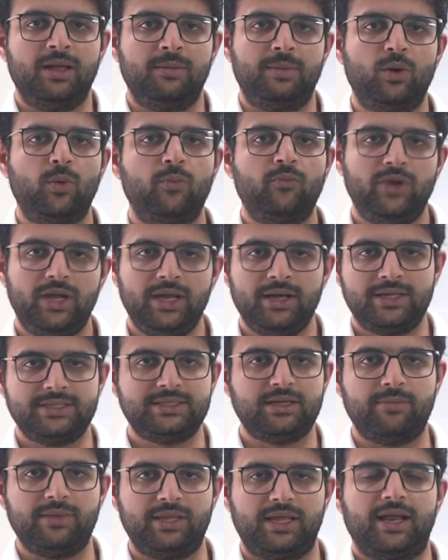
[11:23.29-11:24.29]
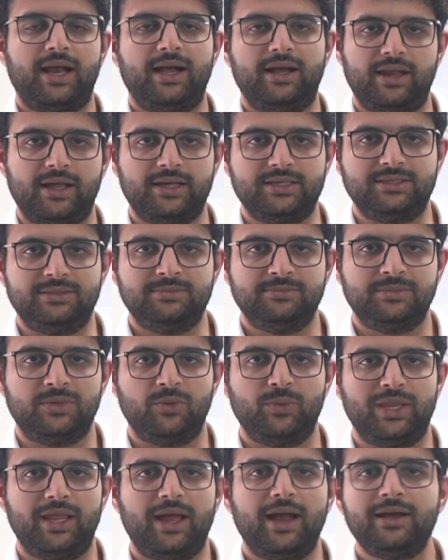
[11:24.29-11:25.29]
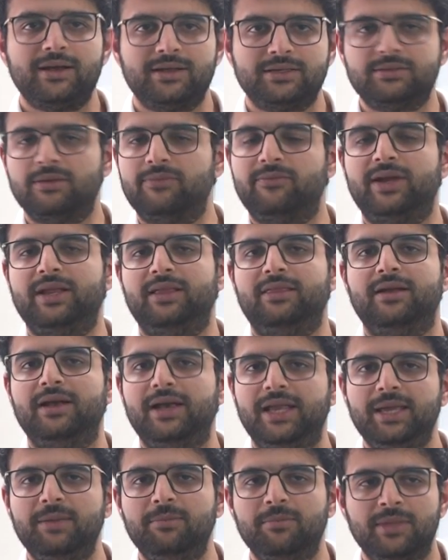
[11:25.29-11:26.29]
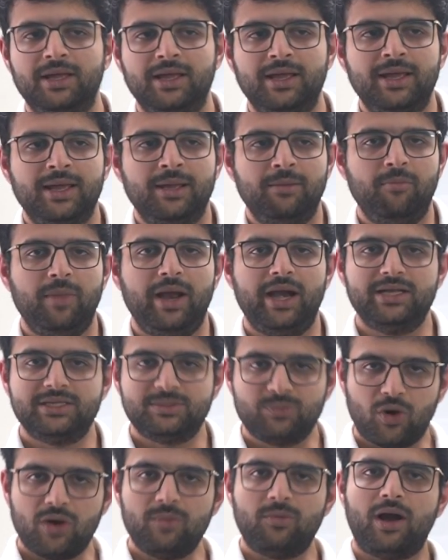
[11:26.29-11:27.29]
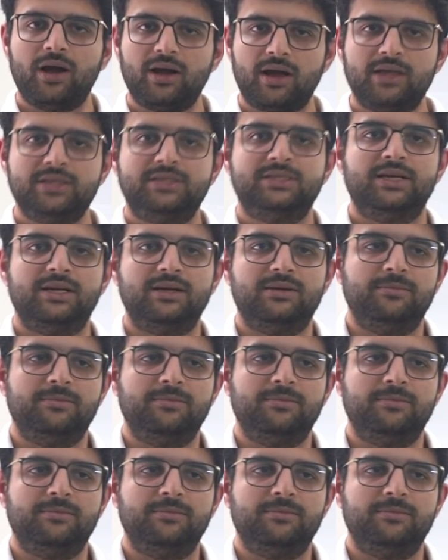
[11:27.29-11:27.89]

But hopefully a step in the right direction. With that, someone in the team made a small montage